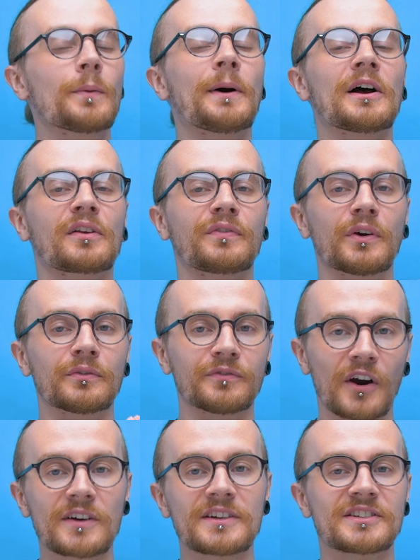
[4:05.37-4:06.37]
All the parts feel
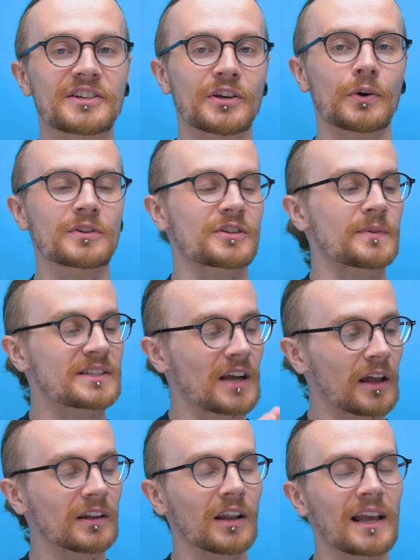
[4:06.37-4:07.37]
very secure, so it's
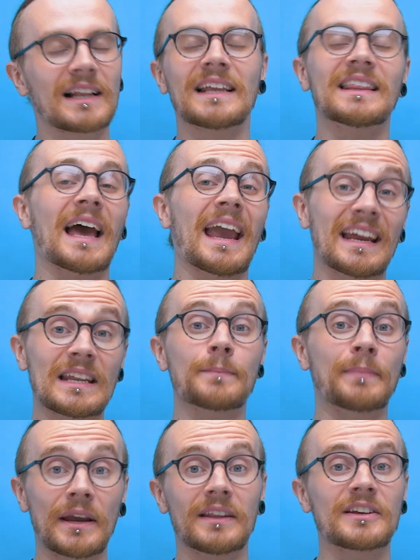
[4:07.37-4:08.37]
unlikely that any
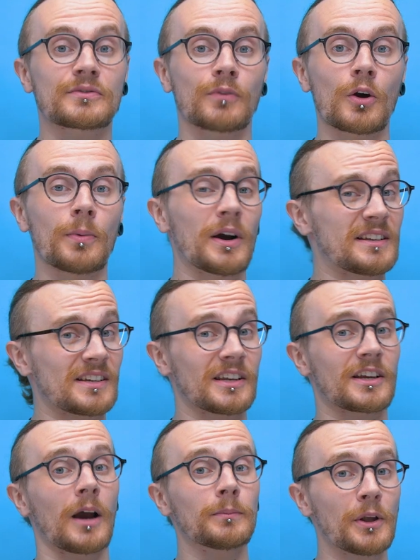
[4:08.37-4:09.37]
bit of this robot is going
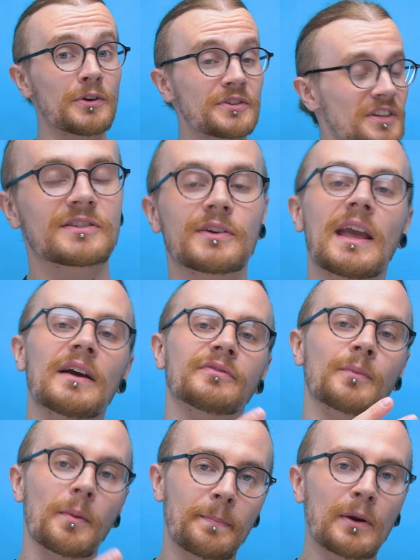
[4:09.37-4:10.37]
to come loose. So yeah,
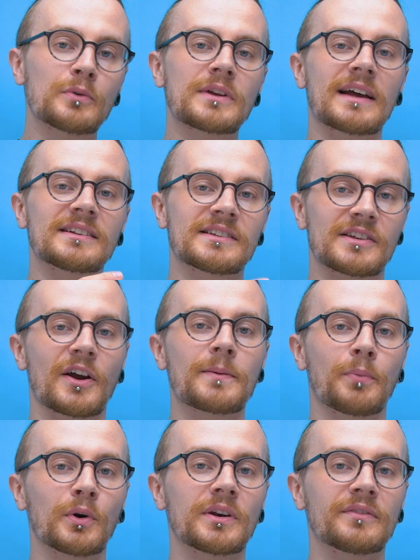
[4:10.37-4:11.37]
from a build and design
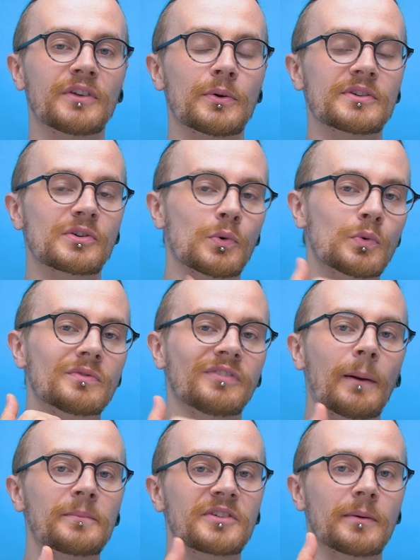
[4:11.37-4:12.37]
point of view, it's all
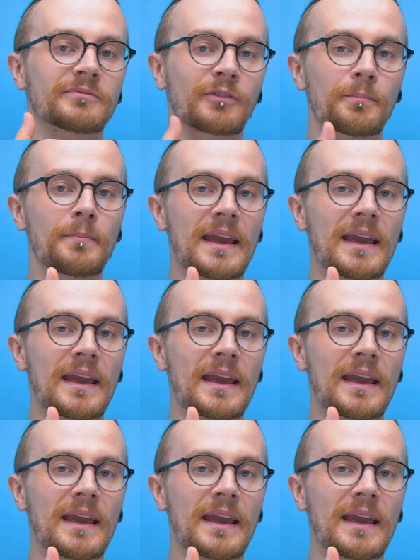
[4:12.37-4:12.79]
thumbs up from